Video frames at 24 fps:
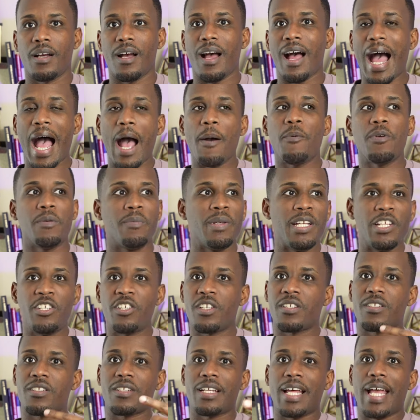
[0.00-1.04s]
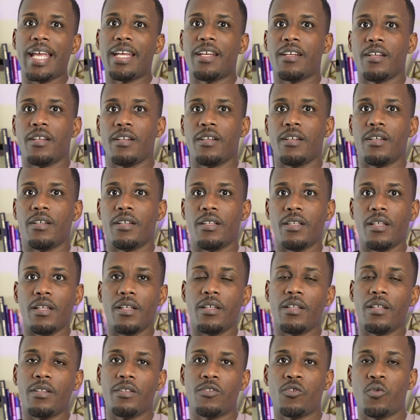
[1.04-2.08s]
I would be just like
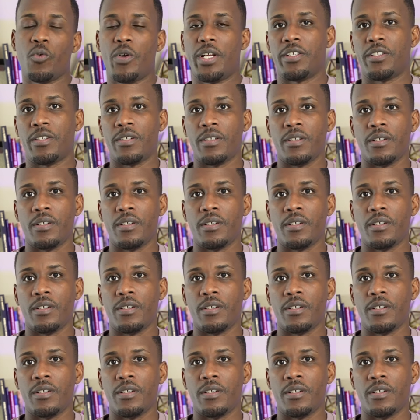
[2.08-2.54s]
Twitch.